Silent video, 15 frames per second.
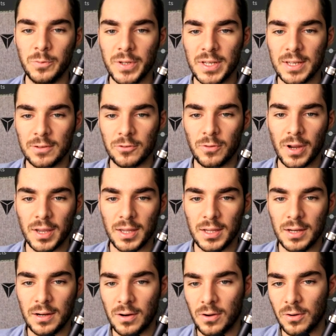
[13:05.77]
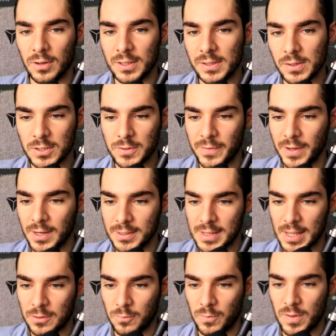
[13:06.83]
we can drag here our little sphere
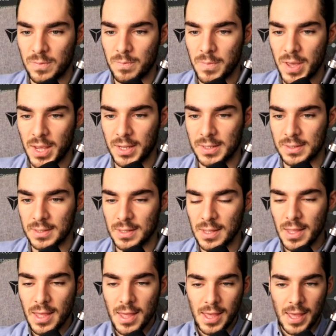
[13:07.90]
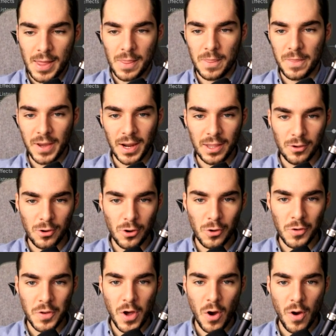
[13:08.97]
that we made. And there you go.
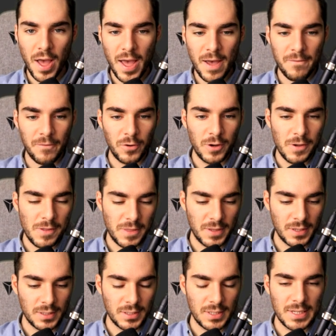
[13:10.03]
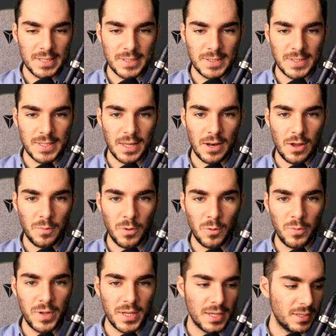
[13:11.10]
Now everything is set up.
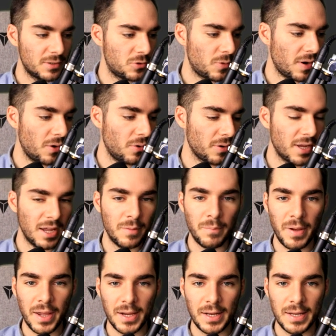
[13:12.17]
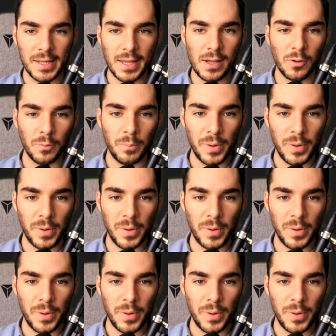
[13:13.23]
We can try our game by clicking on